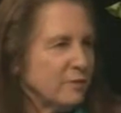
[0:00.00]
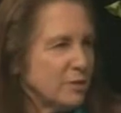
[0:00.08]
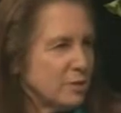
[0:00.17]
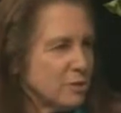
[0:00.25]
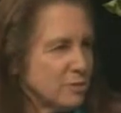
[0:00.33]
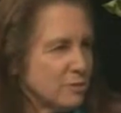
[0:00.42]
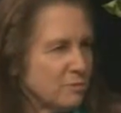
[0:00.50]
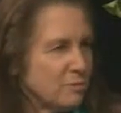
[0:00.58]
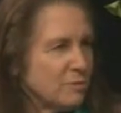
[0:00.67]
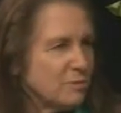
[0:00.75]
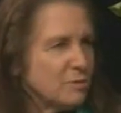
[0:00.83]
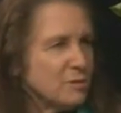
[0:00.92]

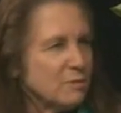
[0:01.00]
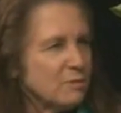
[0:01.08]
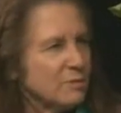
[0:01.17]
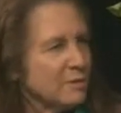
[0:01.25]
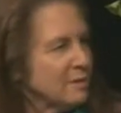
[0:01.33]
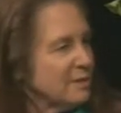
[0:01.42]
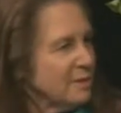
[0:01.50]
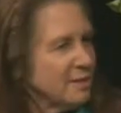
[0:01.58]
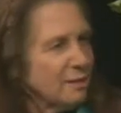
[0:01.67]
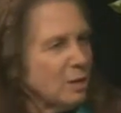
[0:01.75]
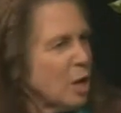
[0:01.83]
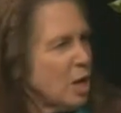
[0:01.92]
issues and
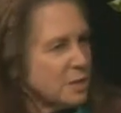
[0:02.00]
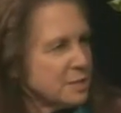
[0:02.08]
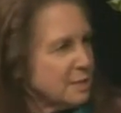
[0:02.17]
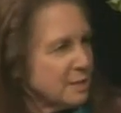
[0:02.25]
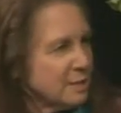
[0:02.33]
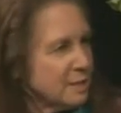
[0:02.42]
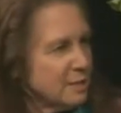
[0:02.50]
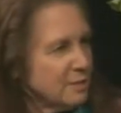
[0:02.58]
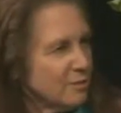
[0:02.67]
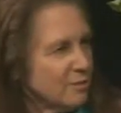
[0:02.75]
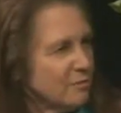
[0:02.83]
lost kind of,